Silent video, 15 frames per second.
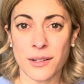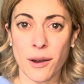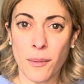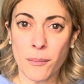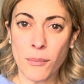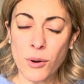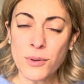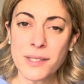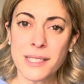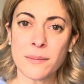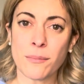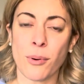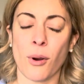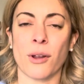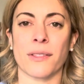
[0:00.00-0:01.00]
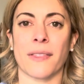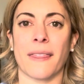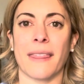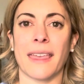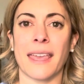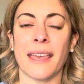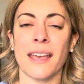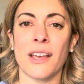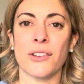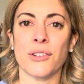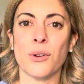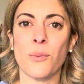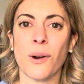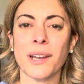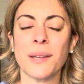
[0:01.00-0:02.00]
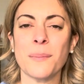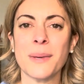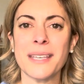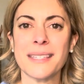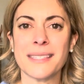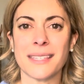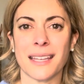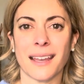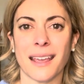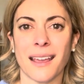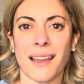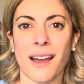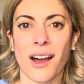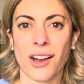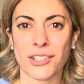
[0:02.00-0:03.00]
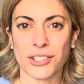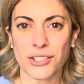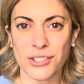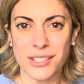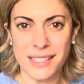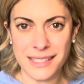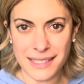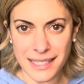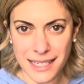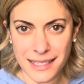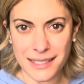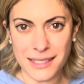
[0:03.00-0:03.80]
most importantly, you want to be sitting on your sit